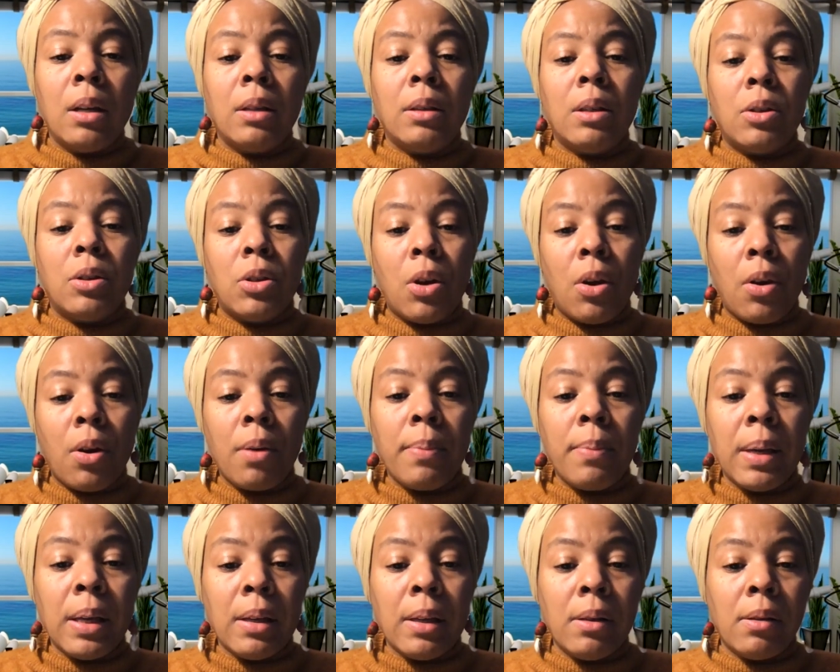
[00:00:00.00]

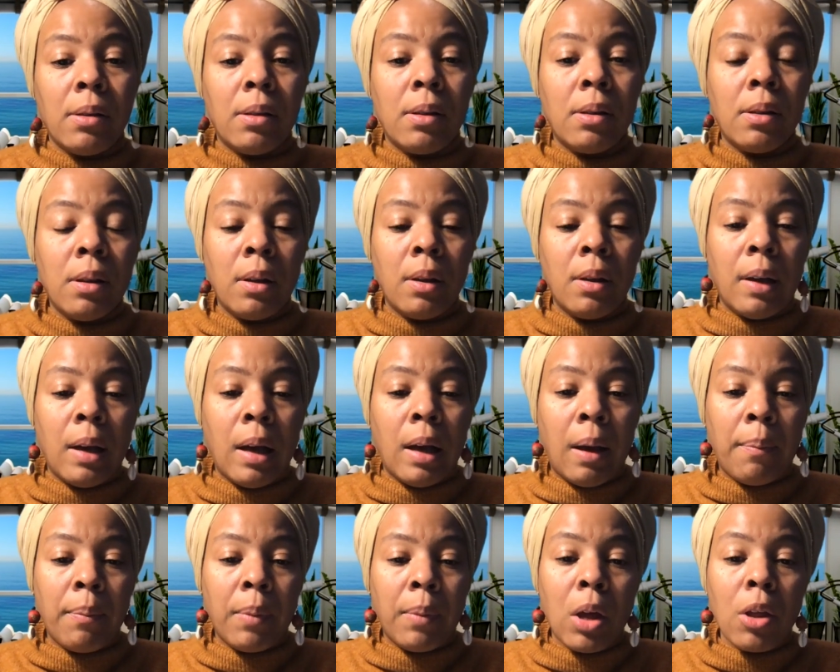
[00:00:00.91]
determines
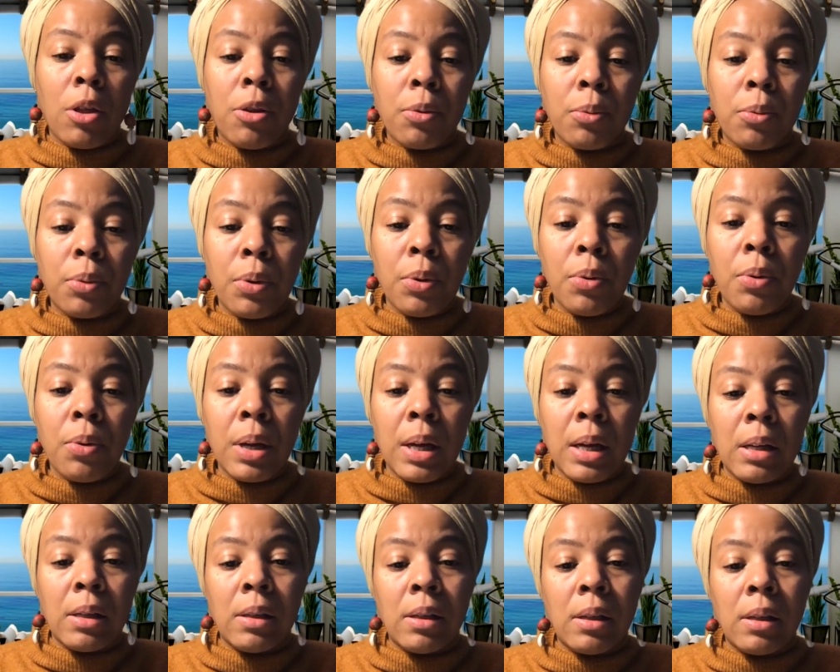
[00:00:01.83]
through
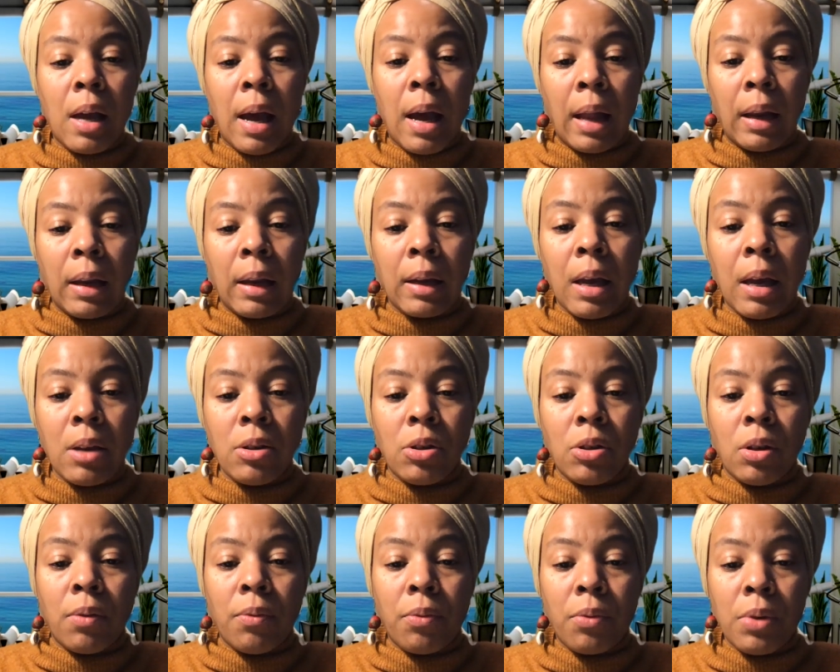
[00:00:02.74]
its
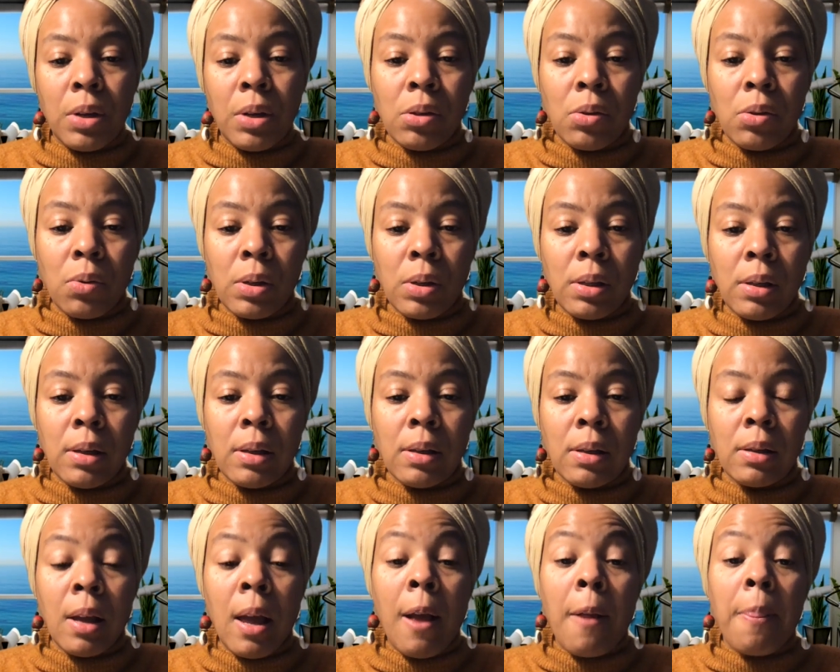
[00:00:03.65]
allocation of
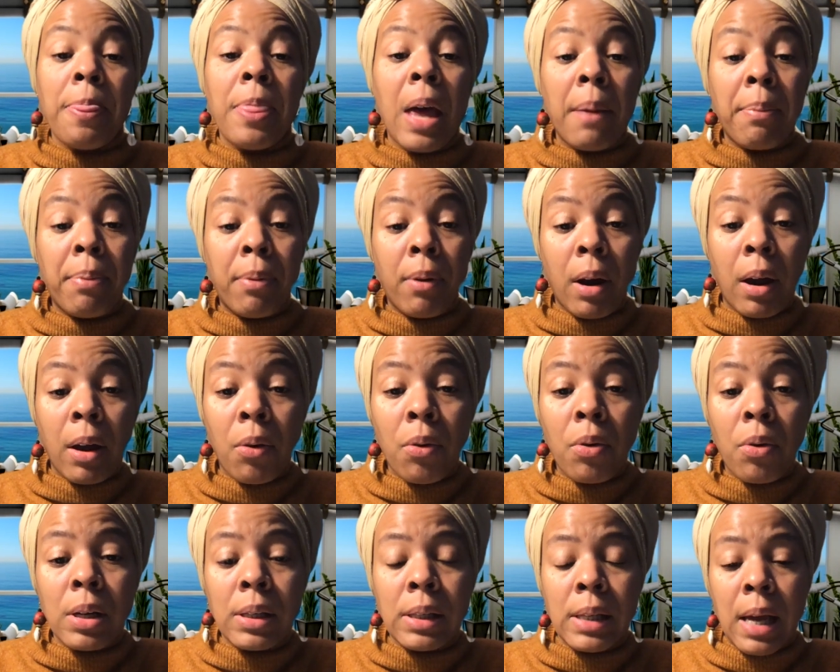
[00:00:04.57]
resources that
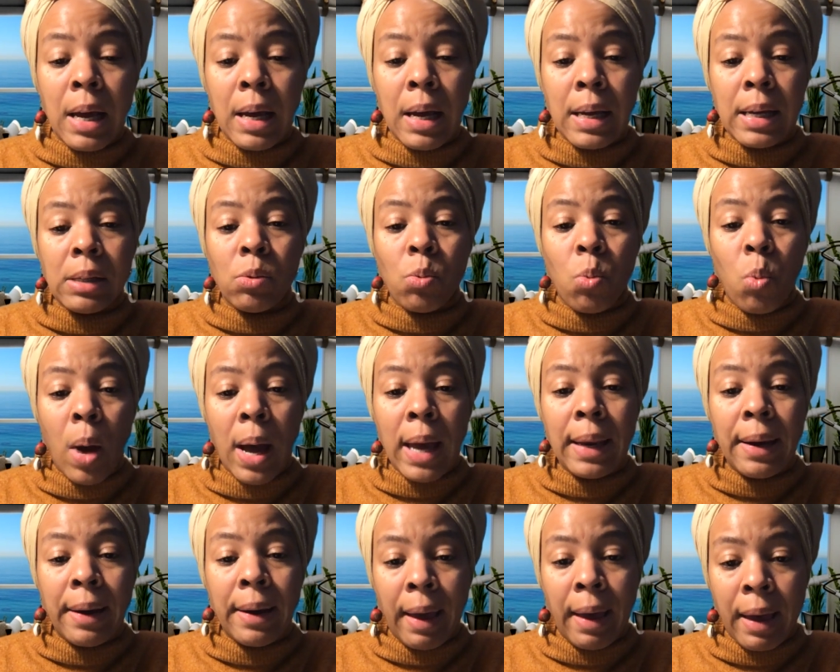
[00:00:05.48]
prioritize
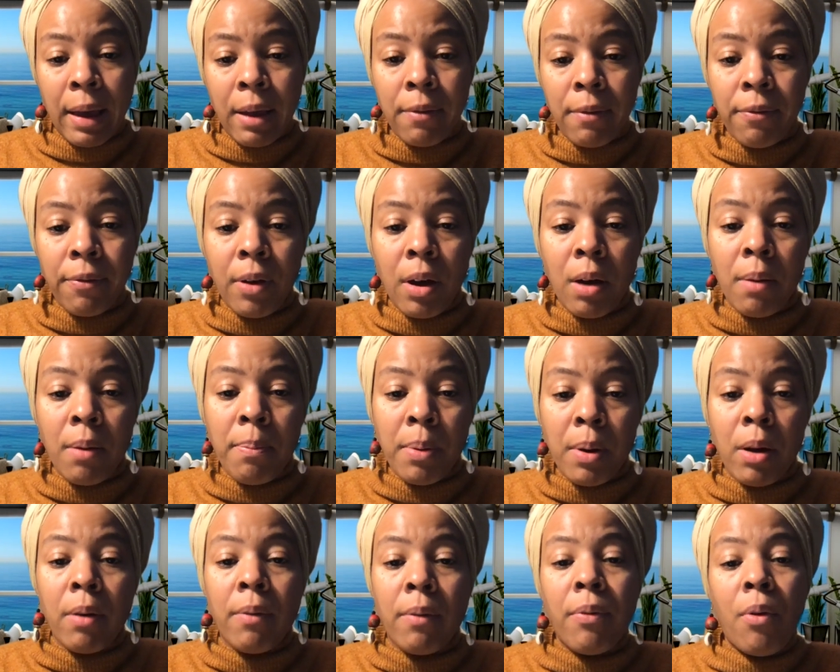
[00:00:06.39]
white life
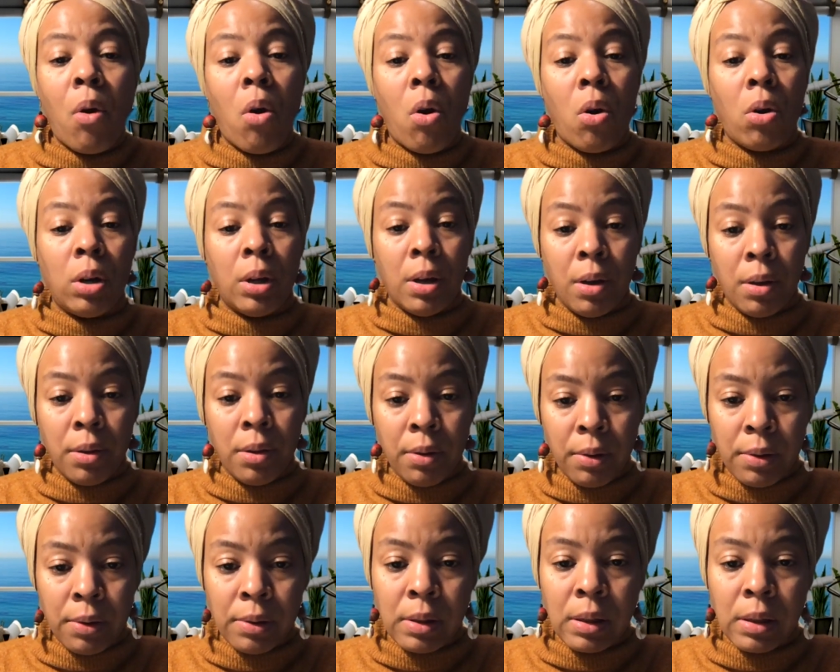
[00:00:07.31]
above all
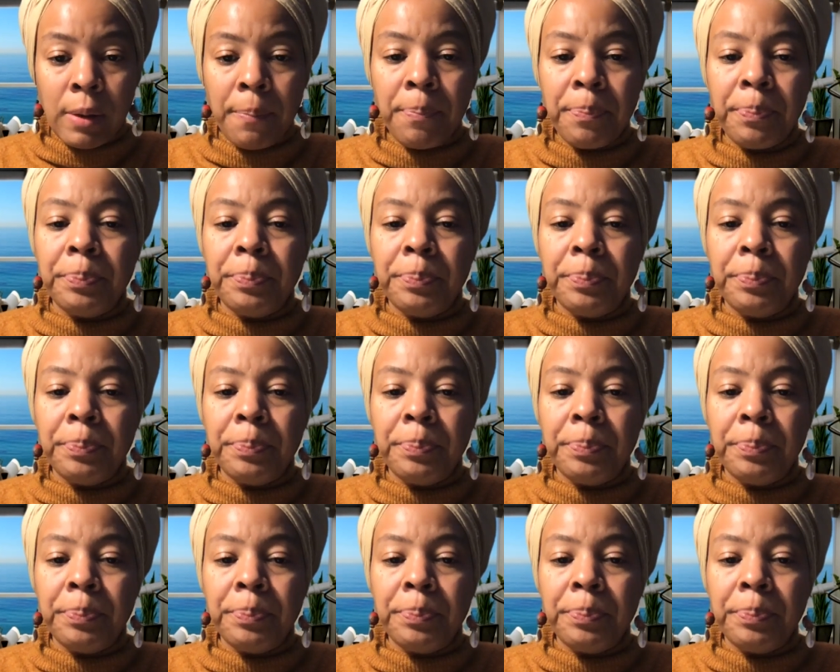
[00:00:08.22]
others,